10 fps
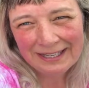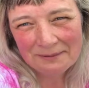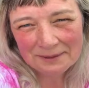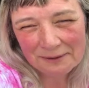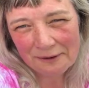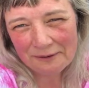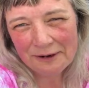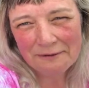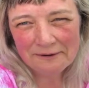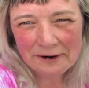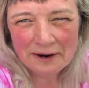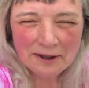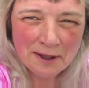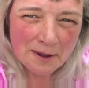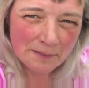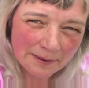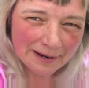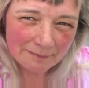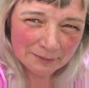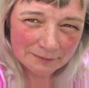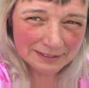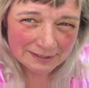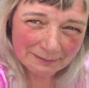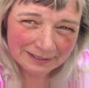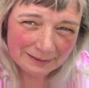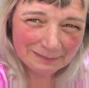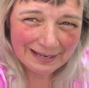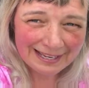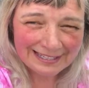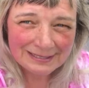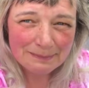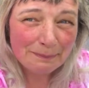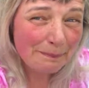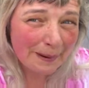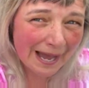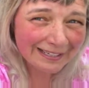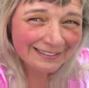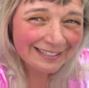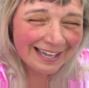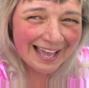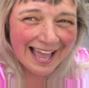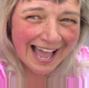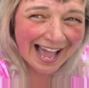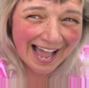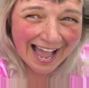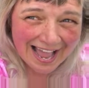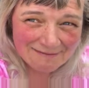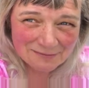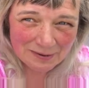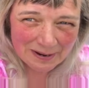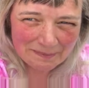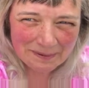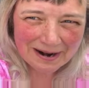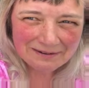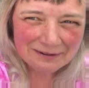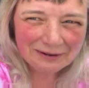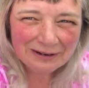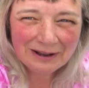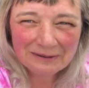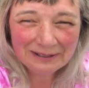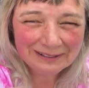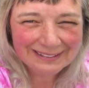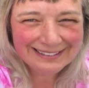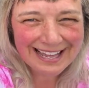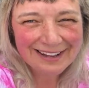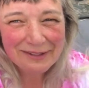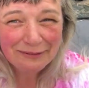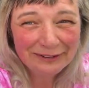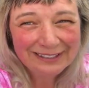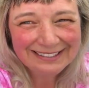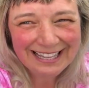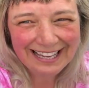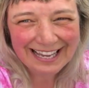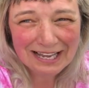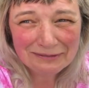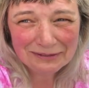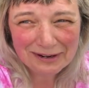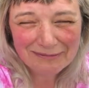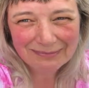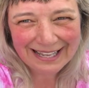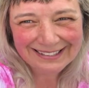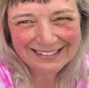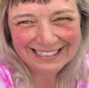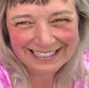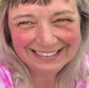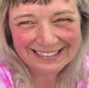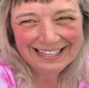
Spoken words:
It was grown over when I moved into my new place, but I'm quite proud of how it looks now, the first day after I've planted it.